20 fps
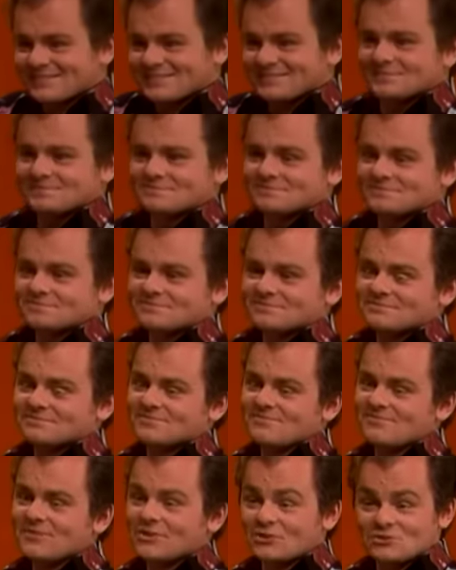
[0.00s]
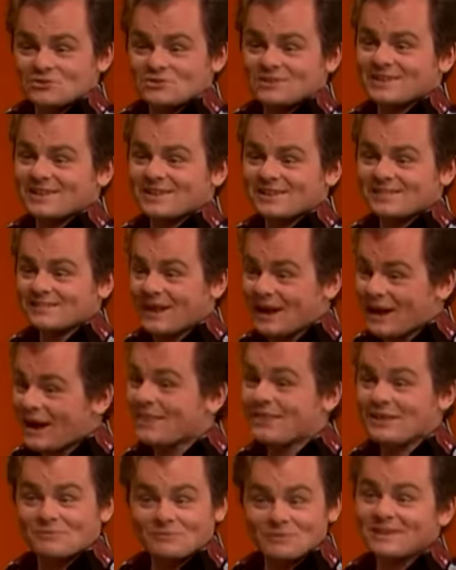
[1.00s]
Yeah. Don't you think? I,
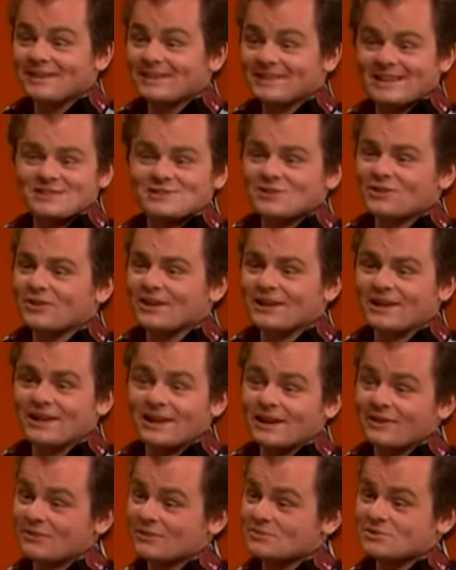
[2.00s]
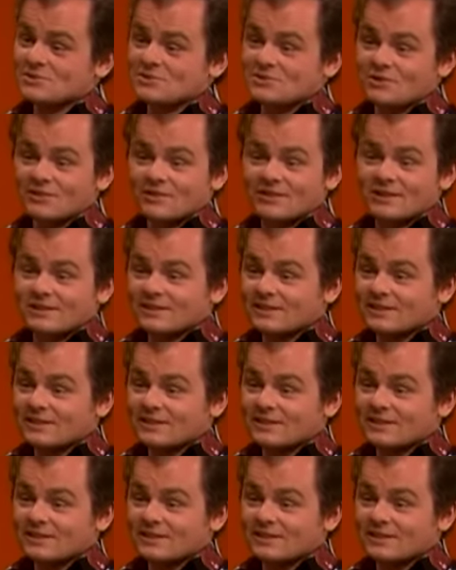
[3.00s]
I, really, that's all I have. Is that I'm all you got?